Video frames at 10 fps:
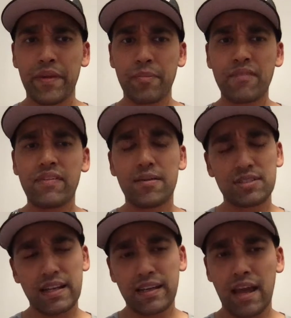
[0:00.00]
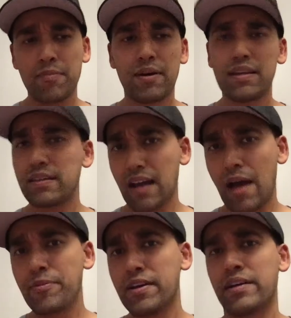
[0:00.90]
Medvedev is like, hey buddy,
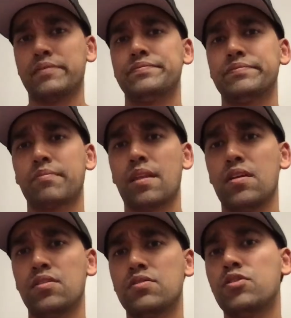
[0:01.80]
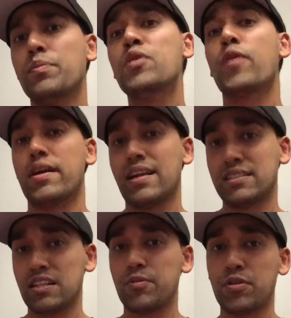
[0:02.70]
I'm here. So beware next
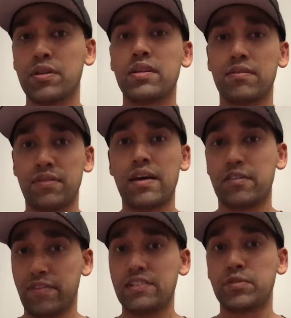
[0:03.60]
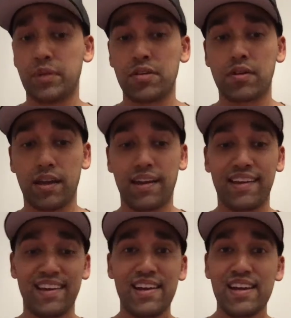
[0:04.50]
time you're in the final facing me, okay?
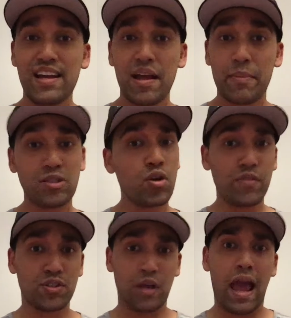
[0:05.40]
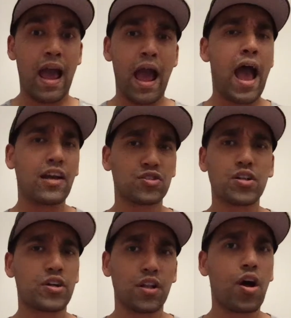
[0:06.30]
But Djokovic has
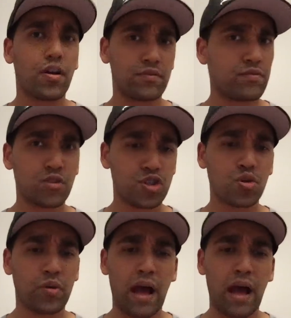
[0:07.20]
learned a lot, for sure.